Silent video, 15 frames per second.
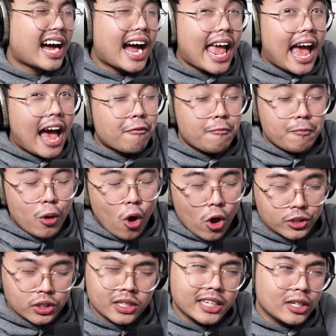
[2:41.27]
I haven't
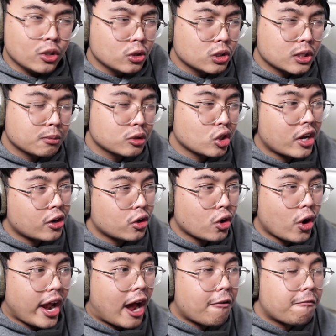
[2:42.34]
personally used him, so I don't
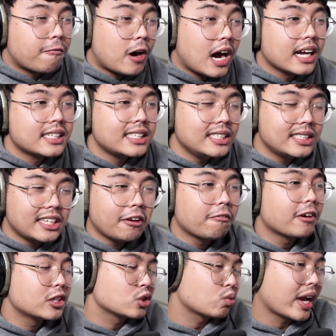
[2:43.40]
know how fast his
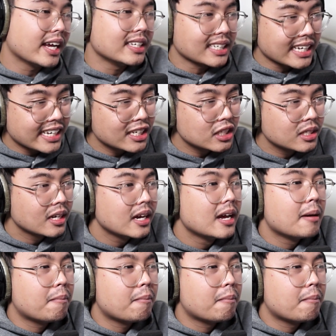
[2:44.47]
defense raise is.